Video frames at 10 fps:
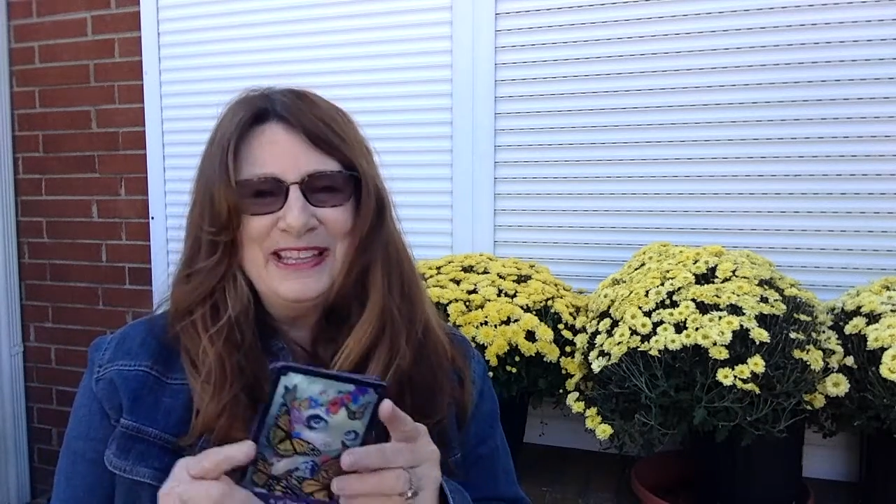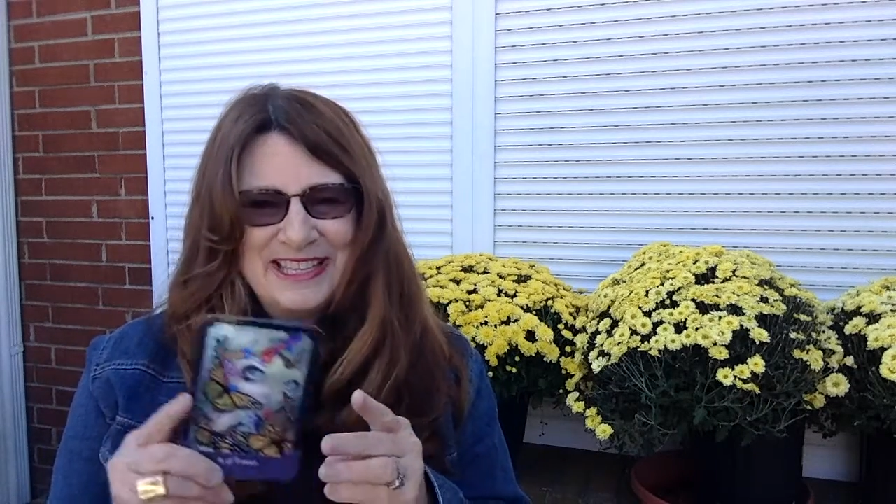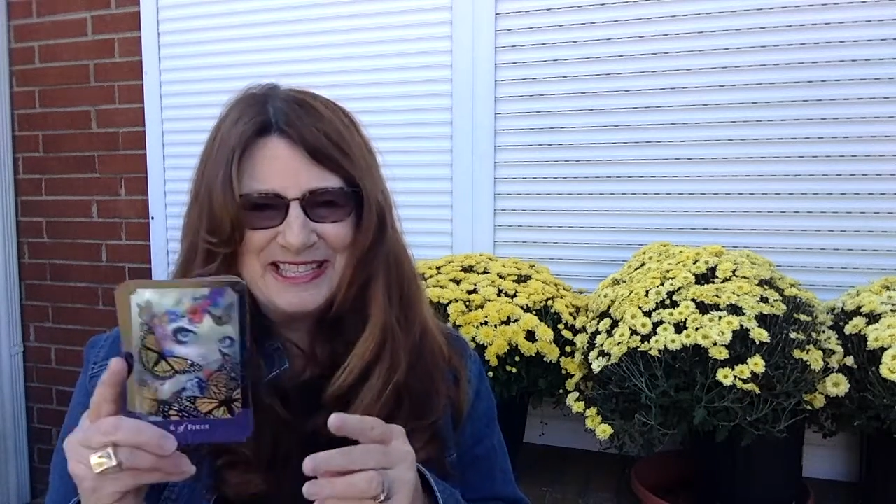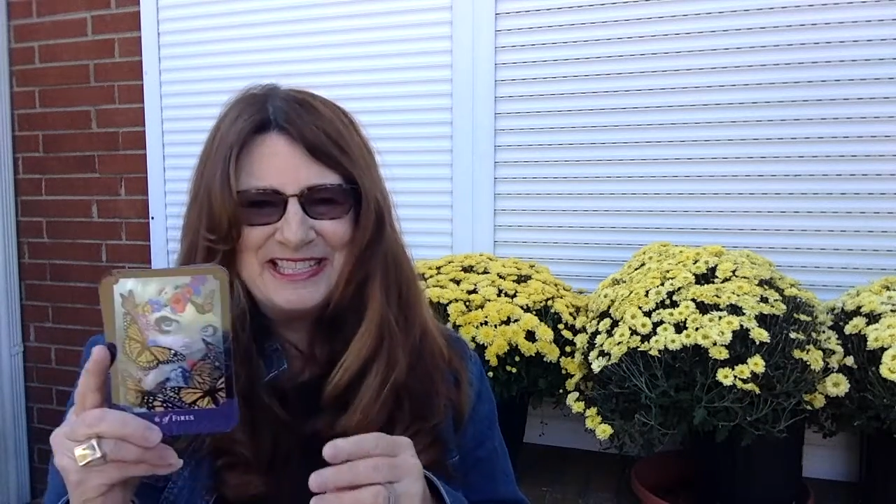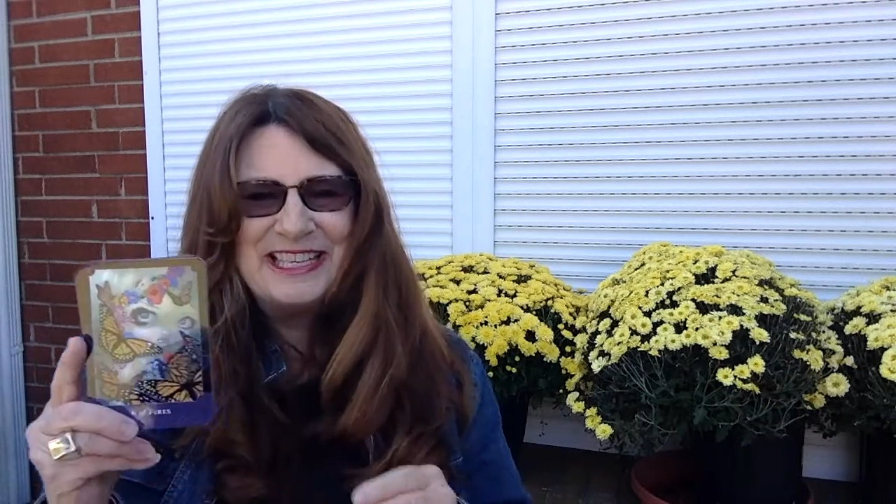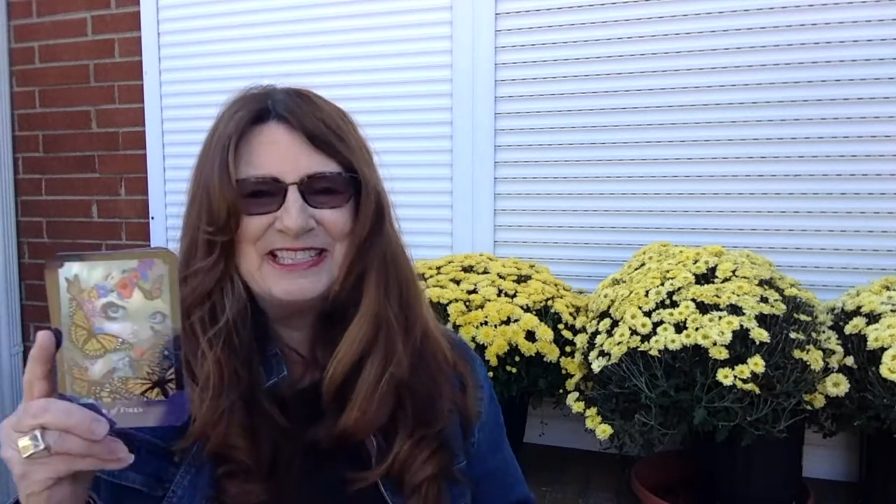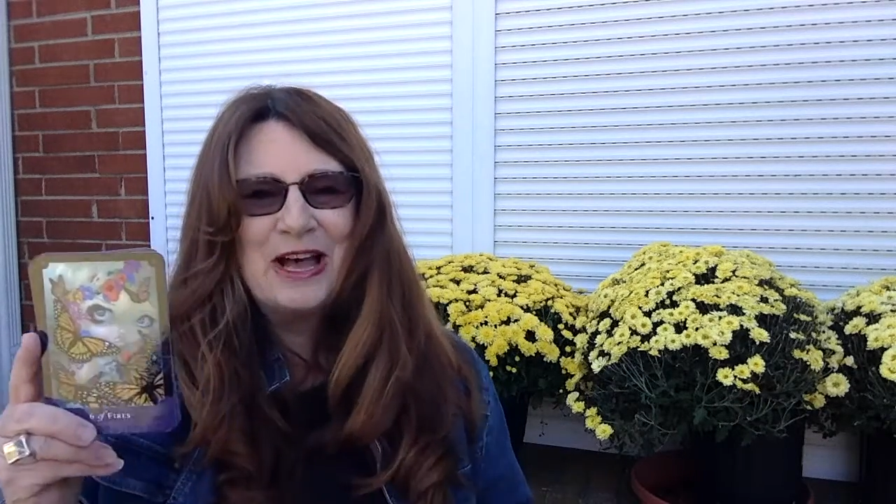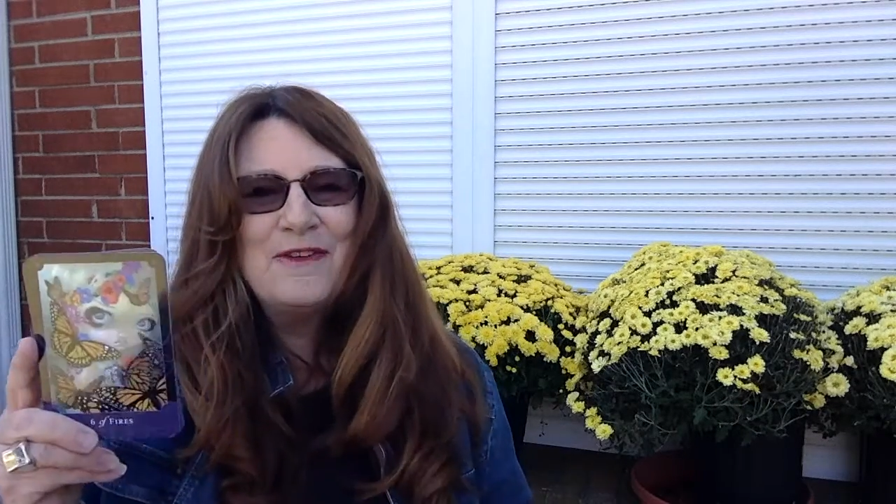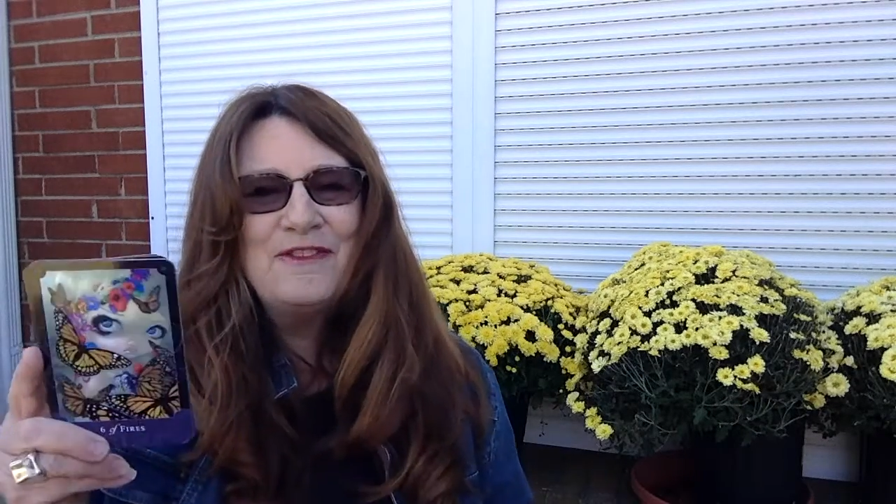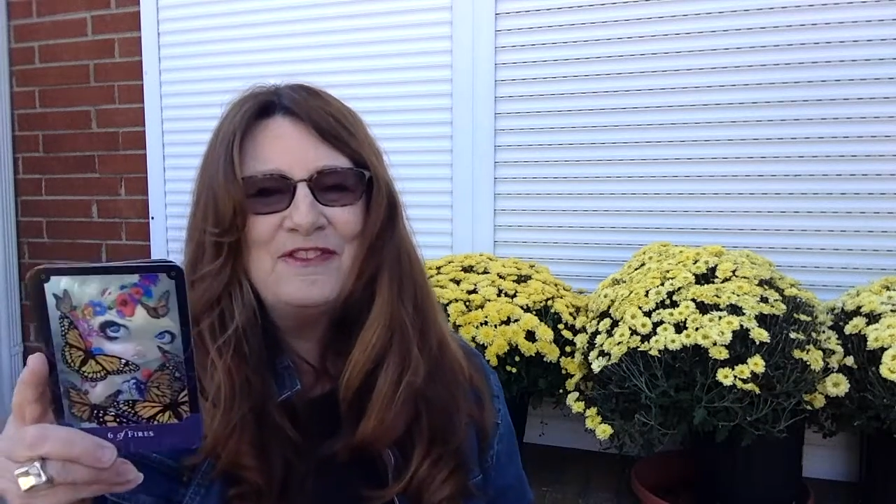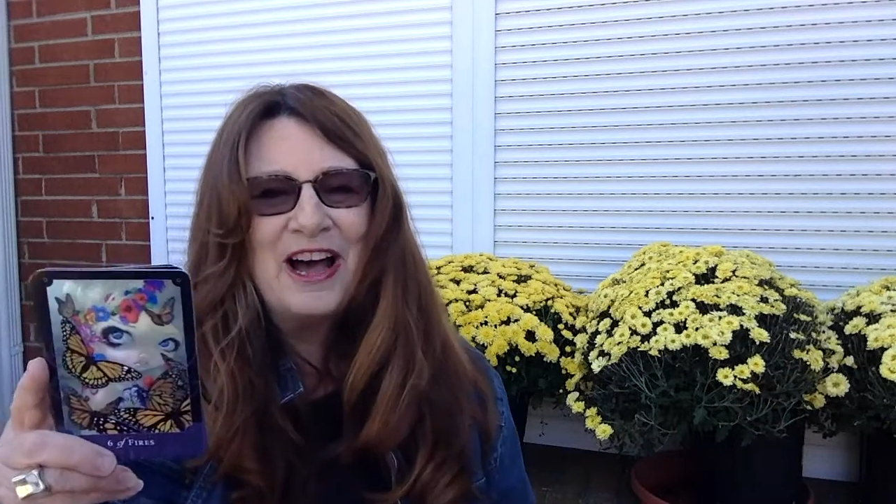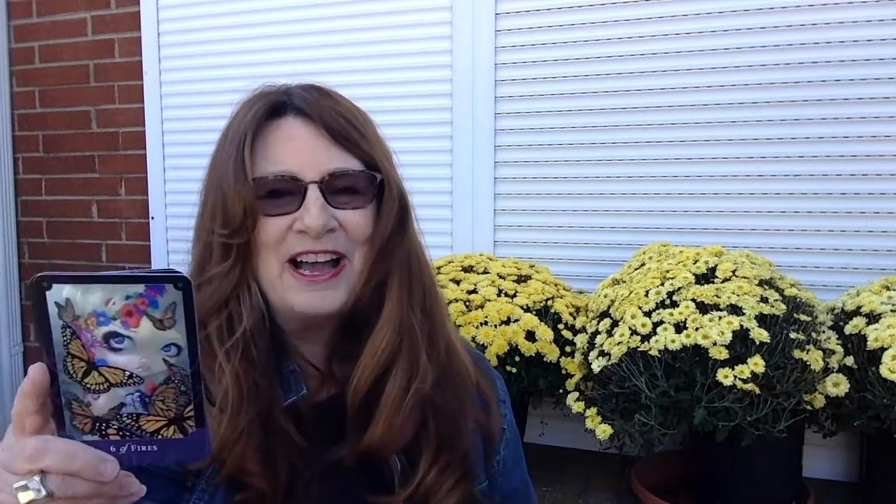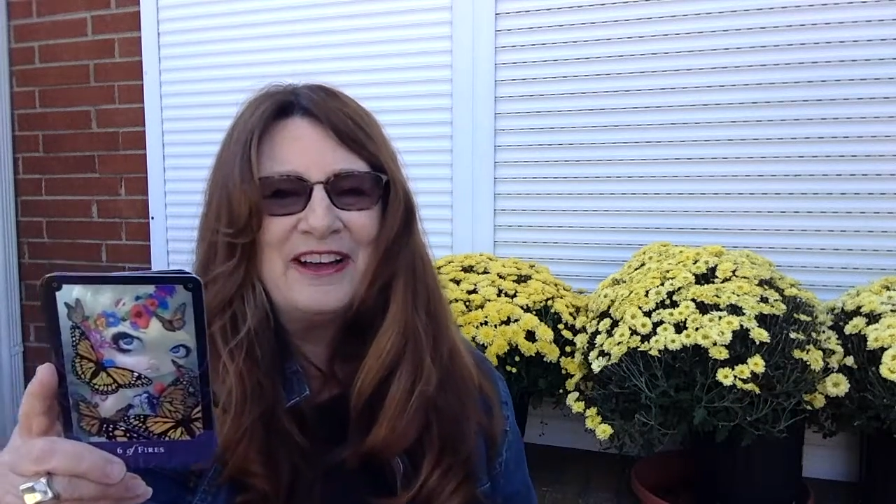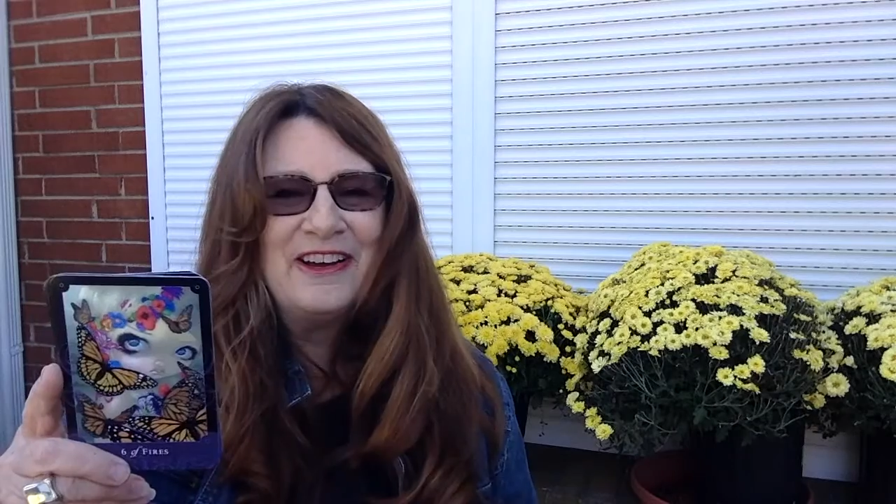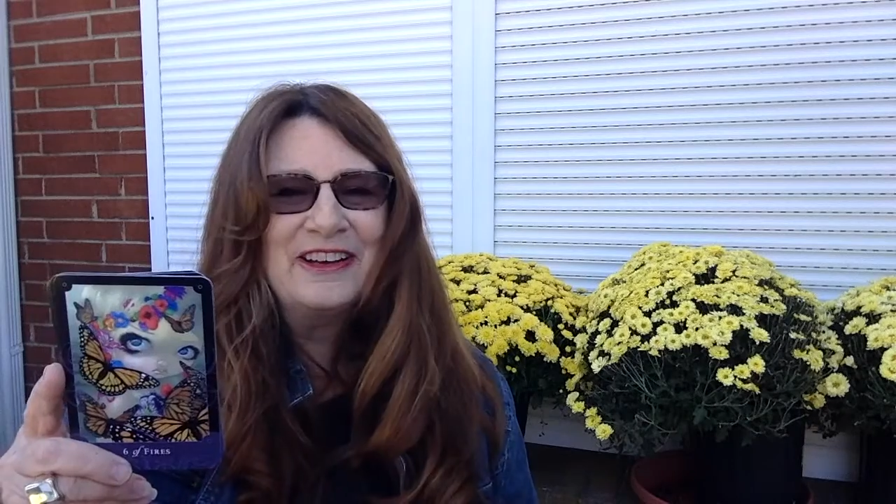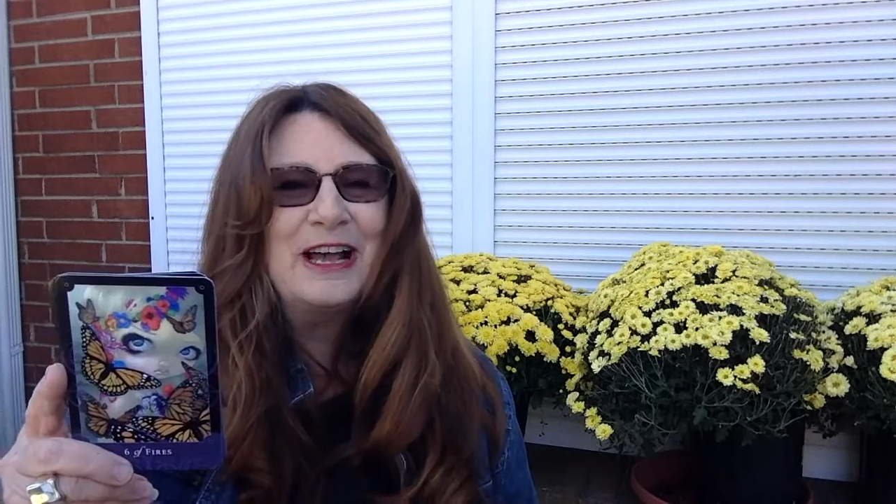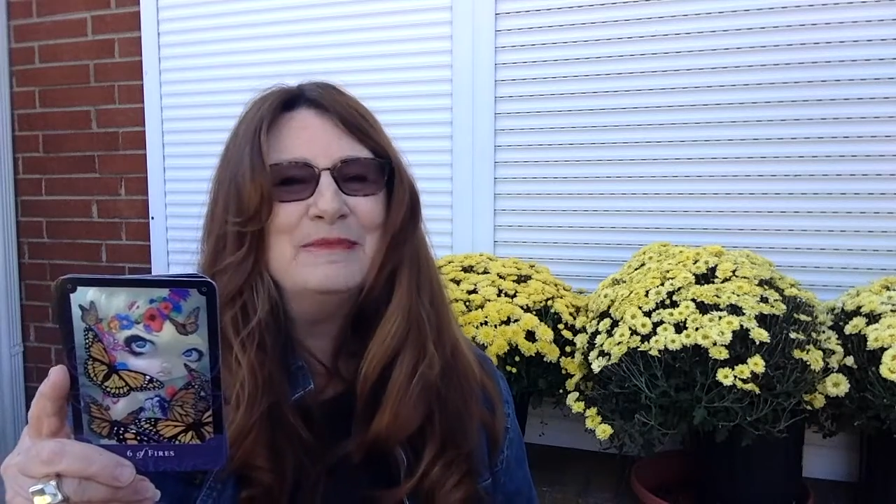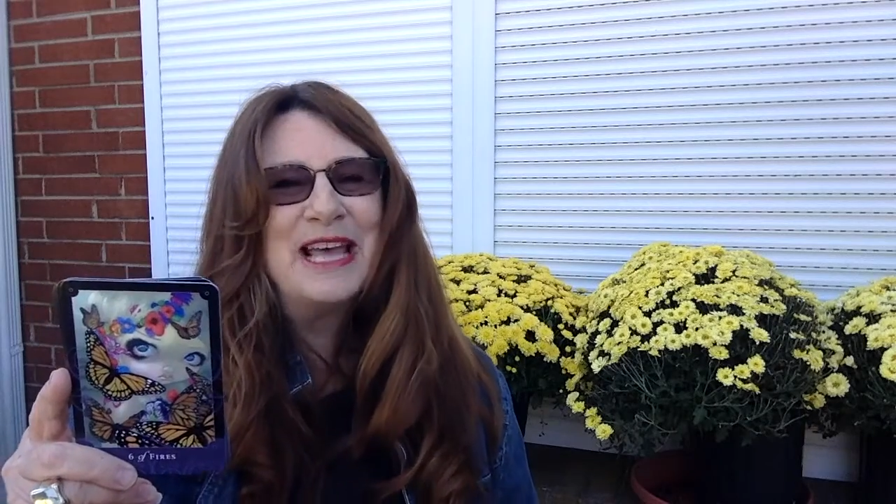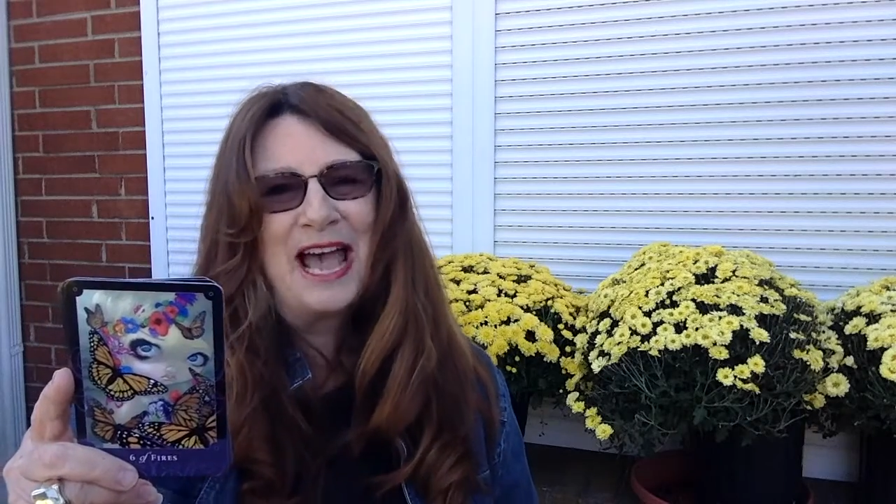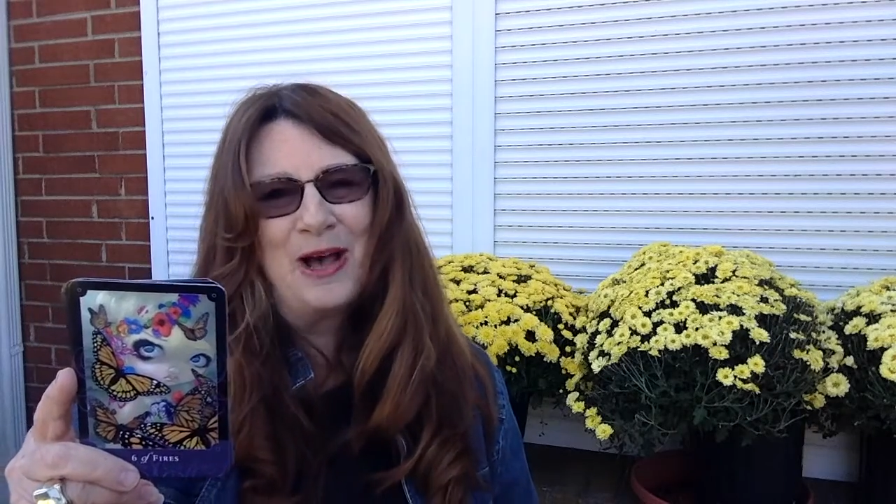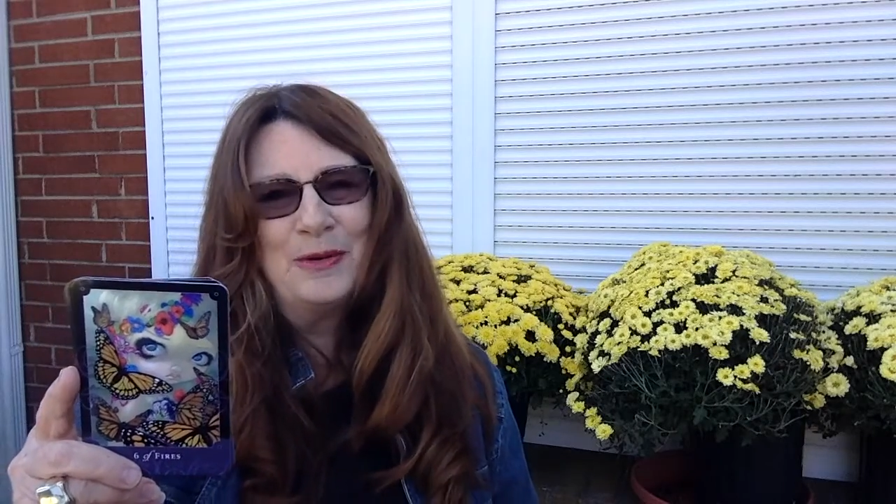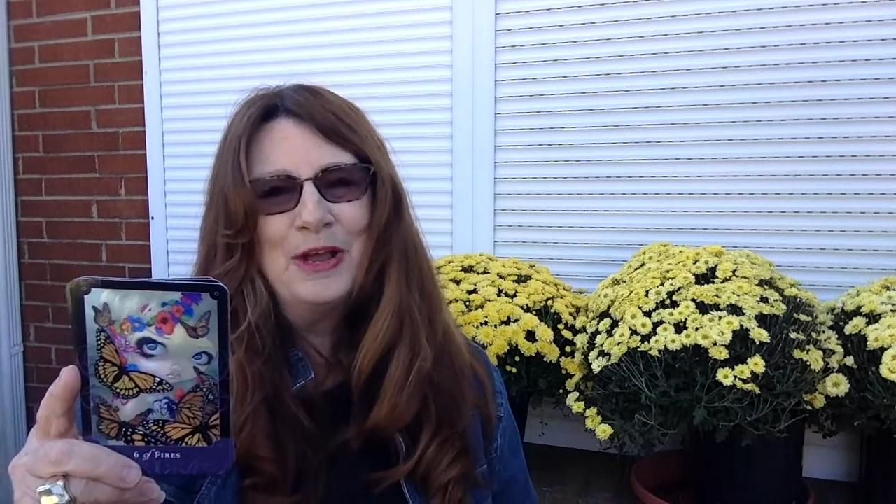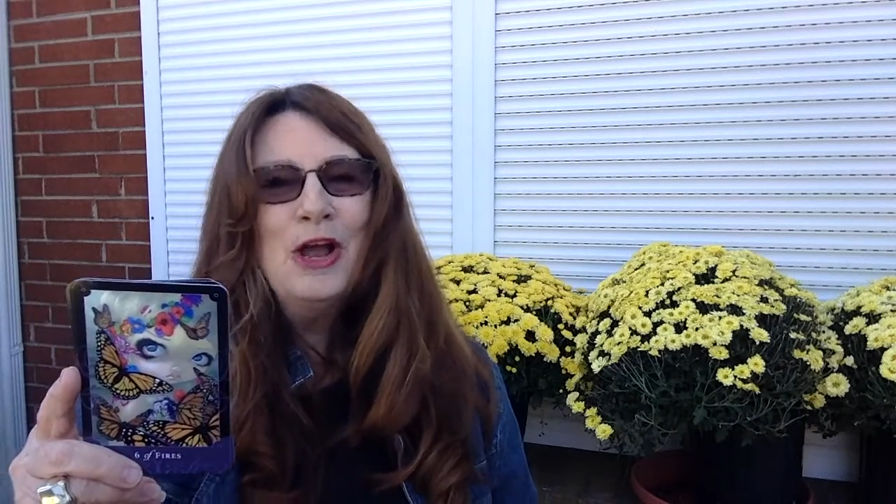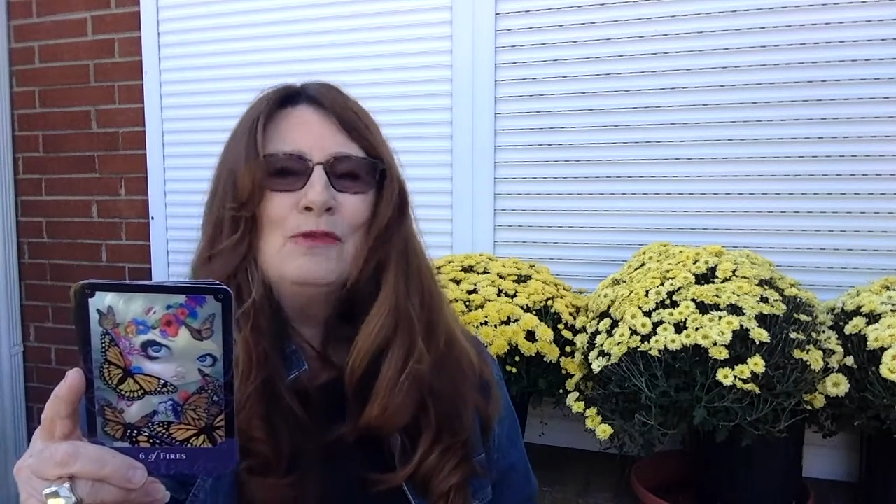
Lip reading: the Six of Fire comes out,